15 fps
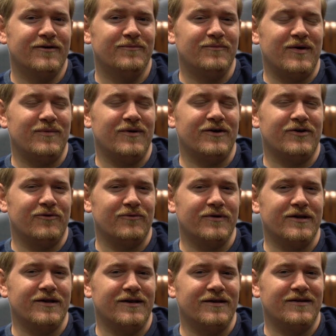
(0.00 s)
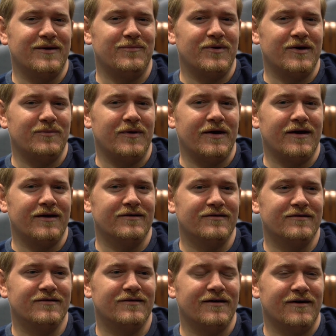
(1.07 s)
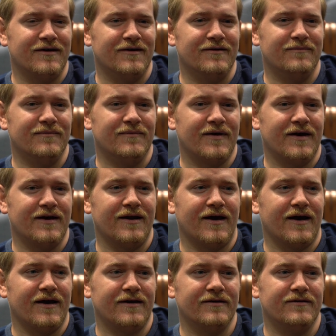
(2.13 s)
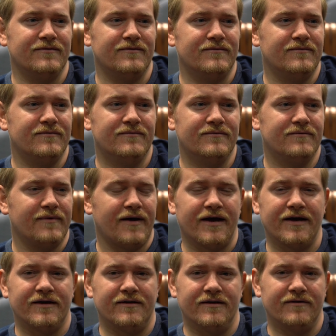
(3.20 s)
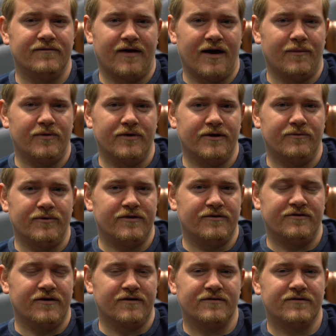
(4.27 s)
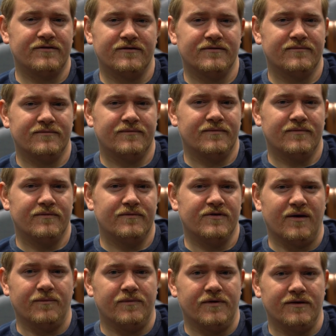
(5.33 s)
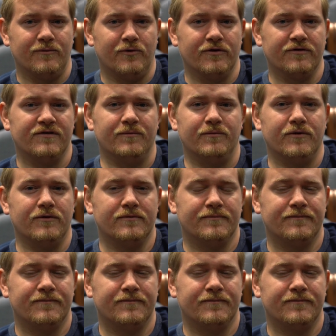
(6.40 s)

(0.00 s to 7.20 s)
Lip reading: Maybe I don't really need that big band. And I could live happily with just something more simple.